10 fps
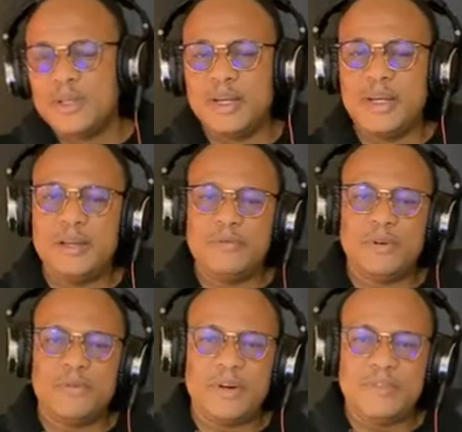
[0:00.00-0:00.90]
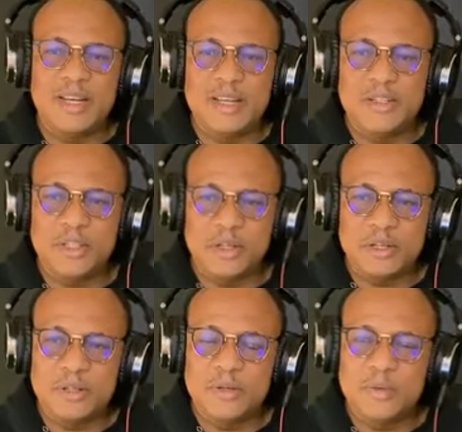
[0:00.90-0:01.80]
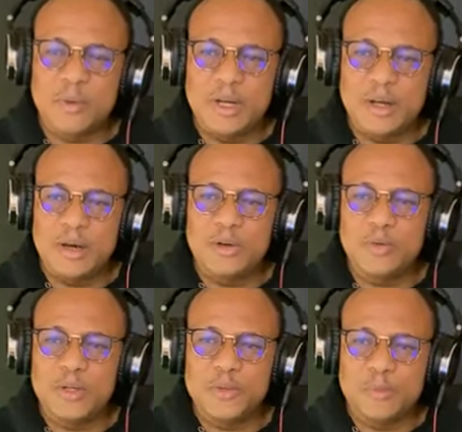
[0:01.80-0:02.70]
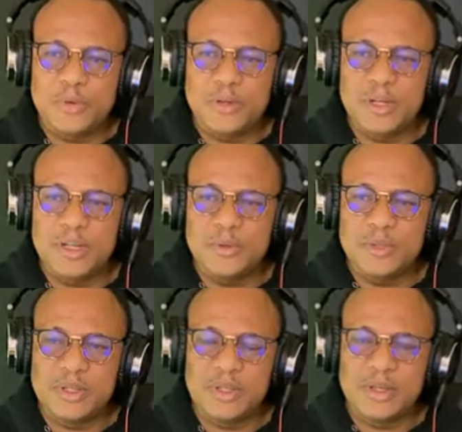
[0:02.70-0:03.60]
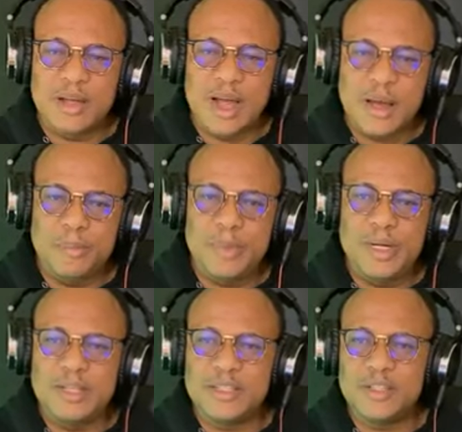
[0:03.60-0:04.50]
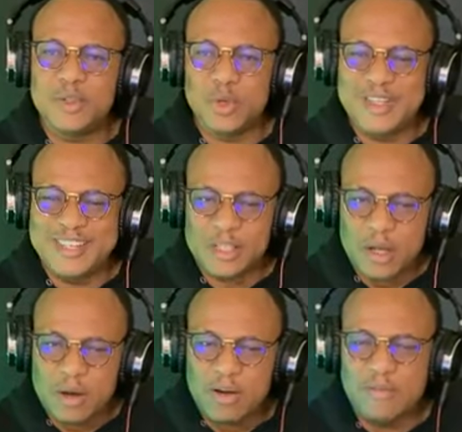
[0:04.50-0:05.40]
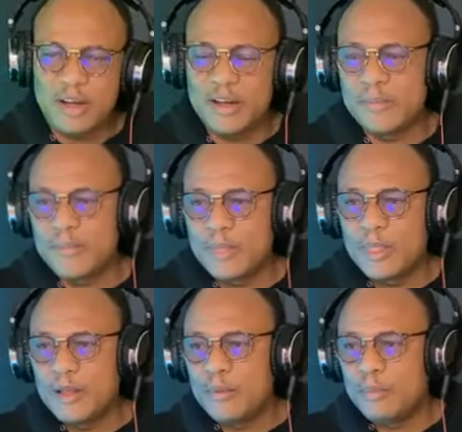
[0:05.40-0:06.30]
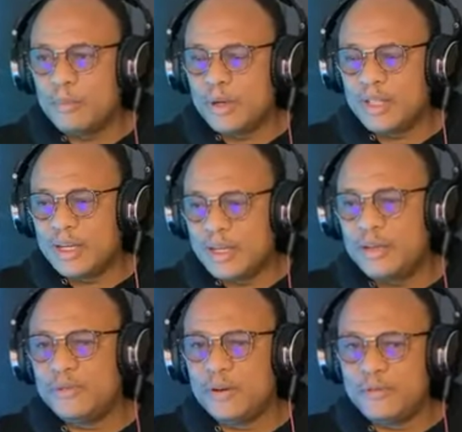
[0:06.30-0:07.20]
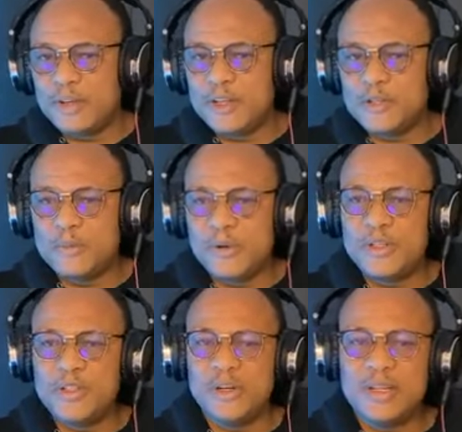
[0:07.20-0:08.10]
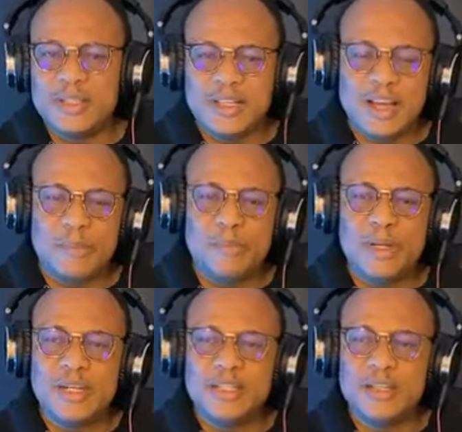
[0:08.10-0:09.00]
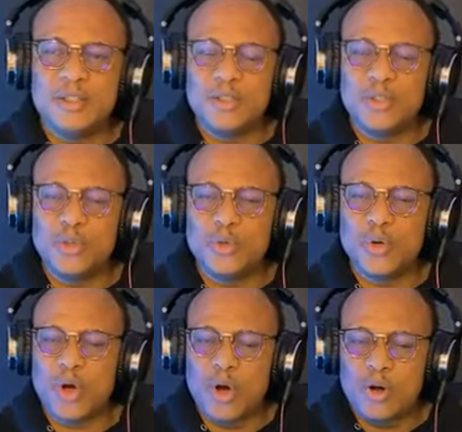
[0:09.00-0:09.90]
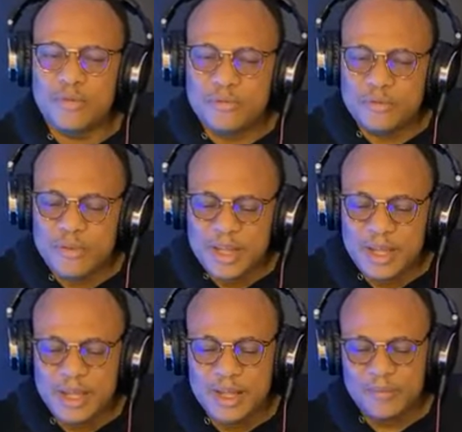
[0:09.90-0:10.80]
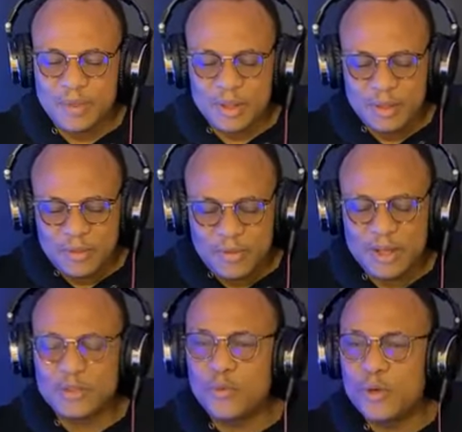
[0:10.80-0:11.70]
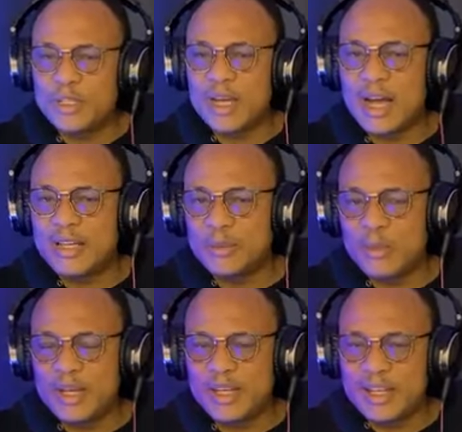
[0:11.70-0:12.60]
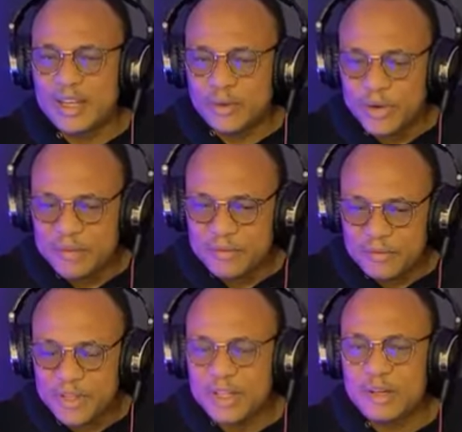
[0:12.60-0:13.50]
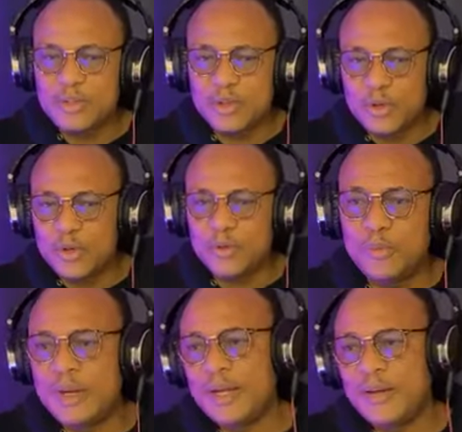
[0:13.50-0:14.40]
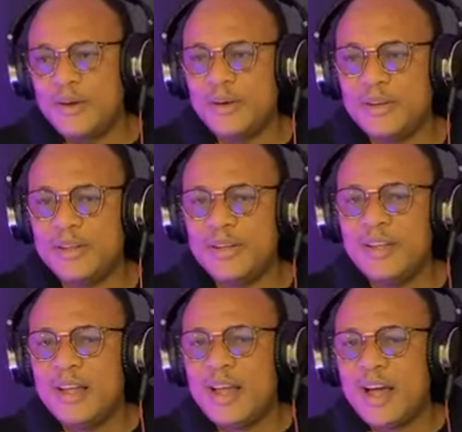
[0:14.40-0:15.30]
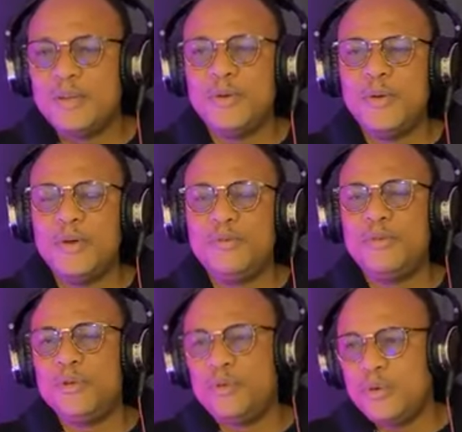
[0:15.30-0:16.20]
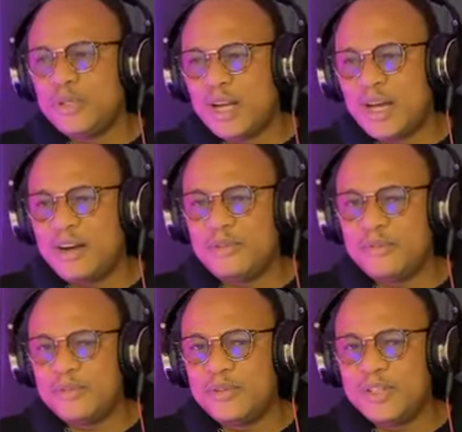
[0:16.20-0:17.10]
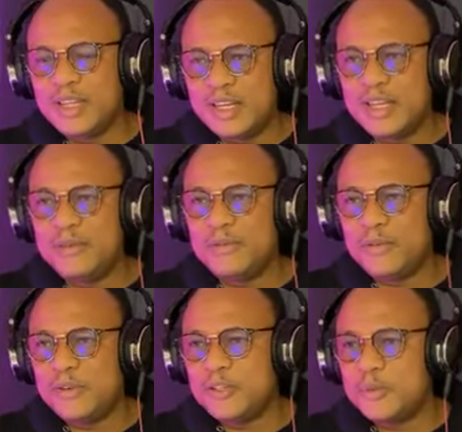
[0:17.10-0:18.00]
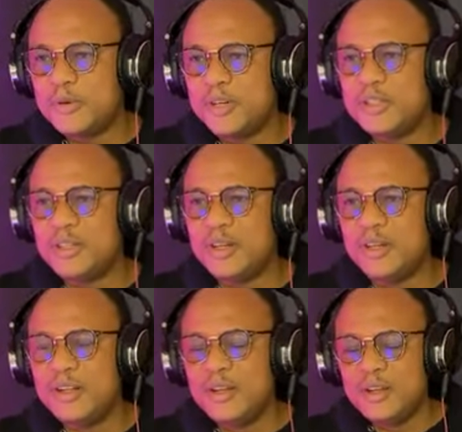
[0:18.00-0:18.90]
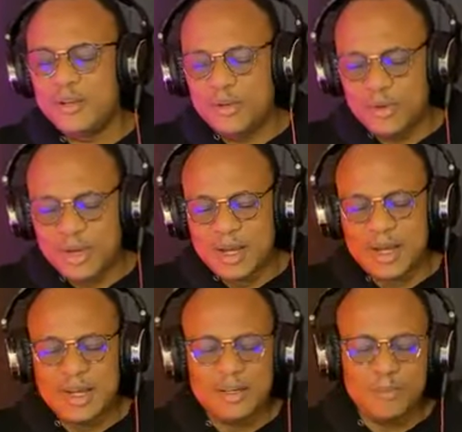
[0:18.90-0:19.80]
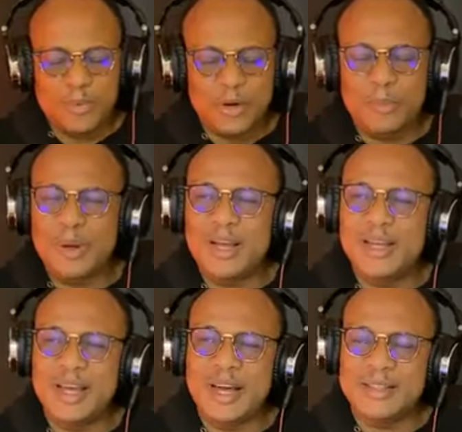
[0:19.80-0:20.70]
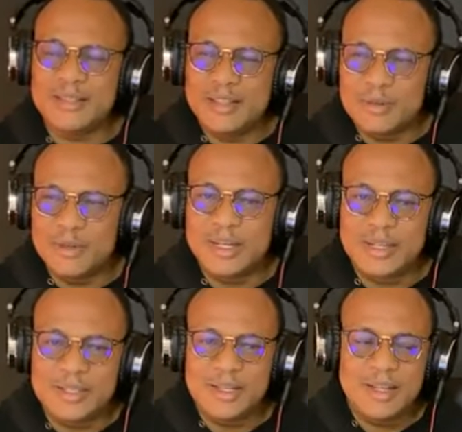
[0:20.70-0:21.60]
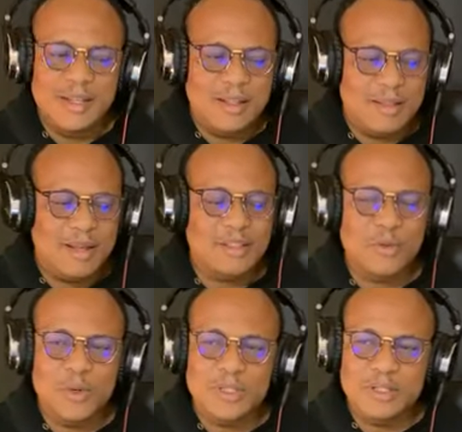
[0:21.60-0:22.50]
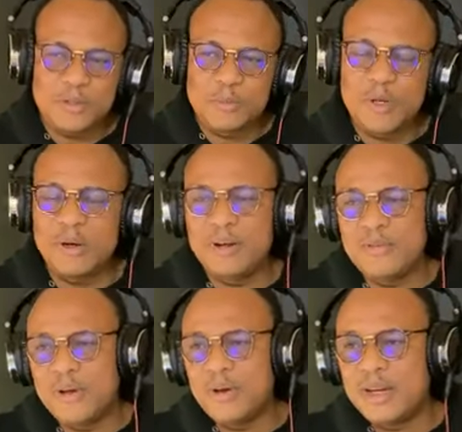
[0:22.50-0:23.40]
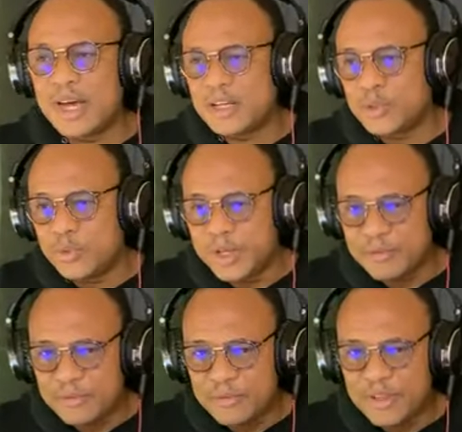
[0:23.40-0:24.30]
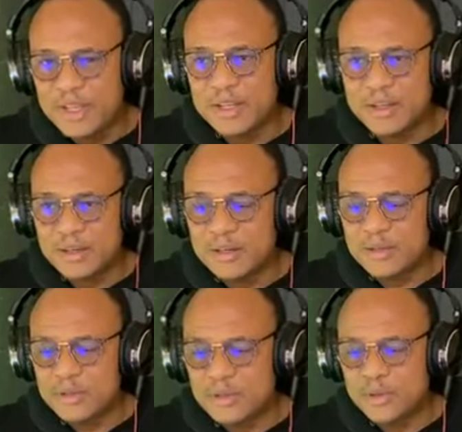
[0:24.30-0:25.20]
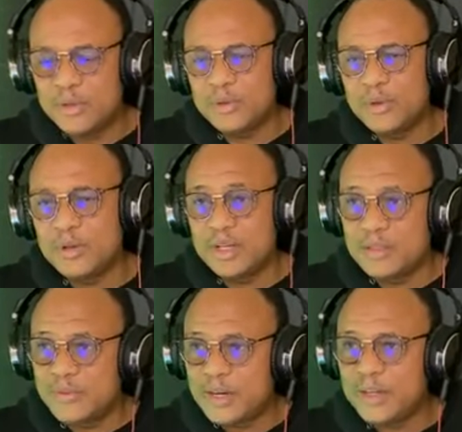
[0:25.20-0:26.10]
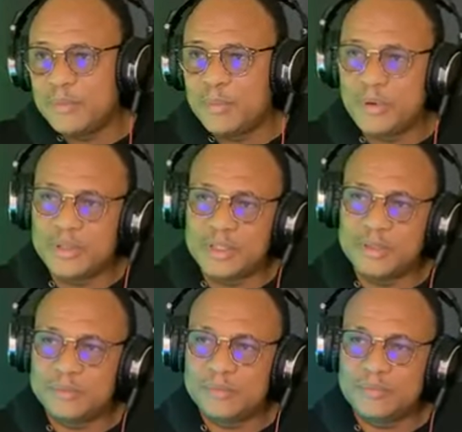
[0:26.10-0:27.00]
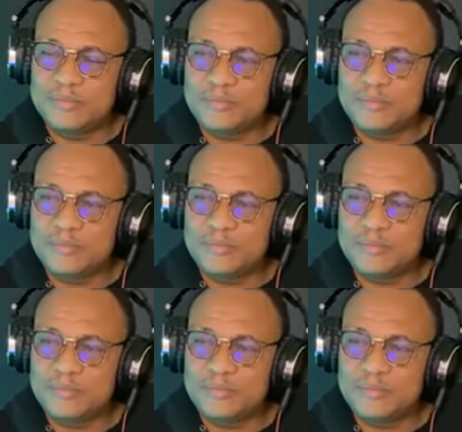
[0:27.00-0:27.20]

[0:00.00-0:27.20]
So the gift of revelation will always produce ability to discover, but the gift of inspiration is the ability to convey that which has been revealed you by God. And you know, if you don't have the gift of inspiration, you can't properly articulate that which the Spirit of God has revealed to you. It's very important.